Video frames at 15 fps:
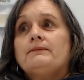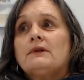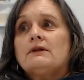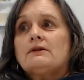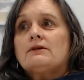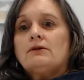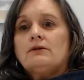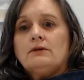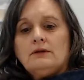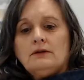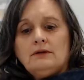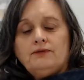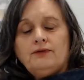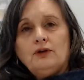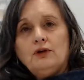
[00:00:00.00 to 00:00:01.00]
So
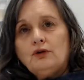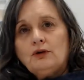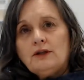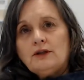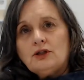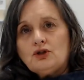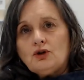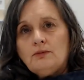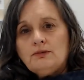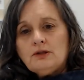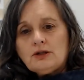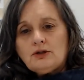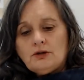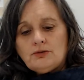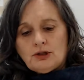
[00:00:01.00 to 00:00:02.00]
if you look at the job
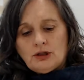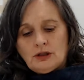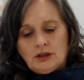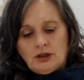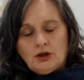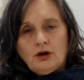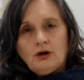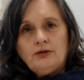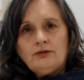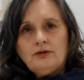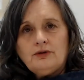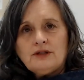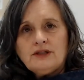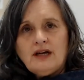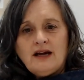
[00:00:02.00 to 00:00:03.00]
description and you go through the
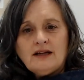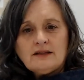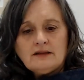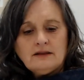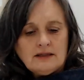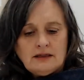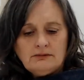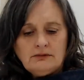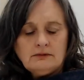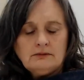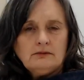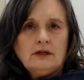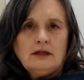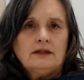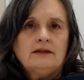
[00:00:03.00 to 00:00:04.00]
tasks and they say, well,
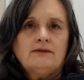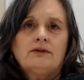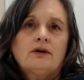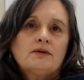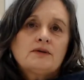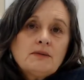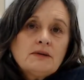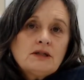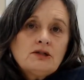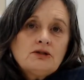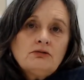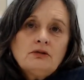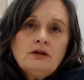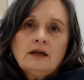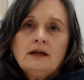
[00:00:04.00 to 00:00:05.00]
I didn't even know I was meant to
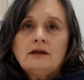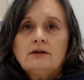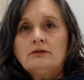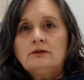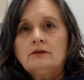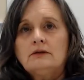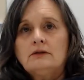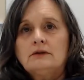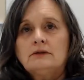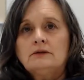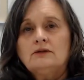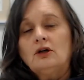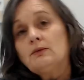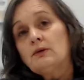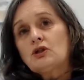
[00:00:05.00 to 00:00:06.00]
do that, or
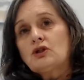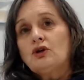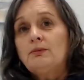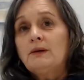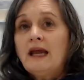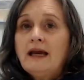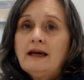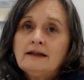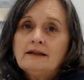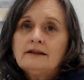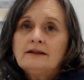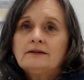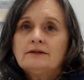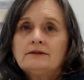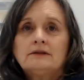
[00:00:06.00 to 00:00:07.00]
no one showed me
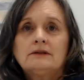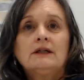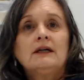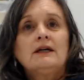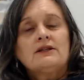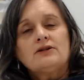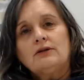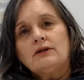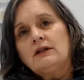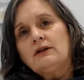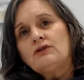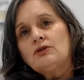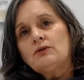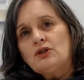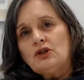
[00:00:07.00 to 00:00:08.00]
how, or so it
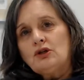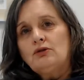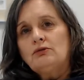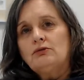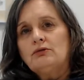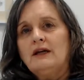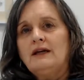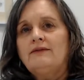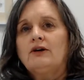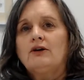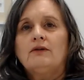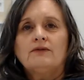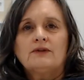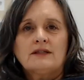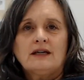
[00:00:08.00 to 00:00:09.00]
gives you a tool to have a
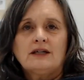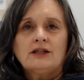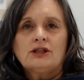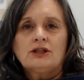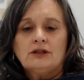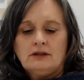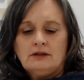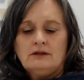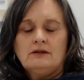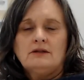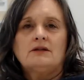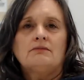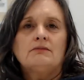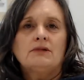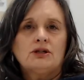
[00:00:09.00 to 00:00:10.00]
conversation,
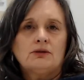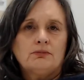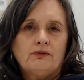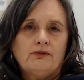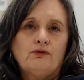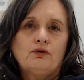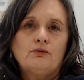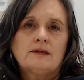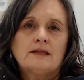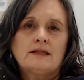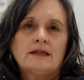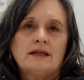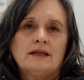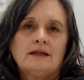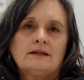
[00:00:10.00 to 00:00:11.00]
to measure performance
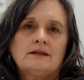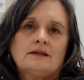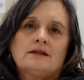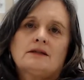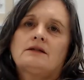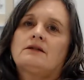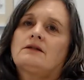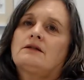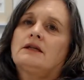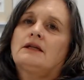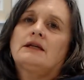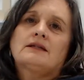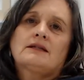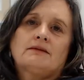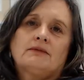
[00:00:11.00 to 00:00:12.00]
against, to
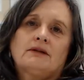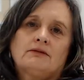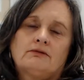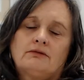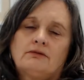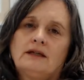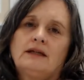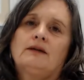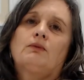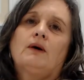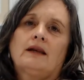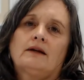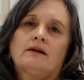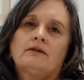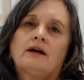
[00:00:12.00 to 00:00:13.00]
get someone really well
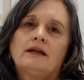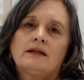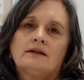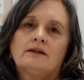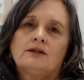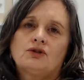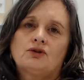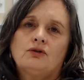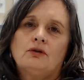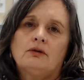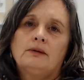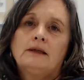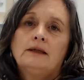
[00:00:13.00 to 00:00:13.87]
ingrained in the job.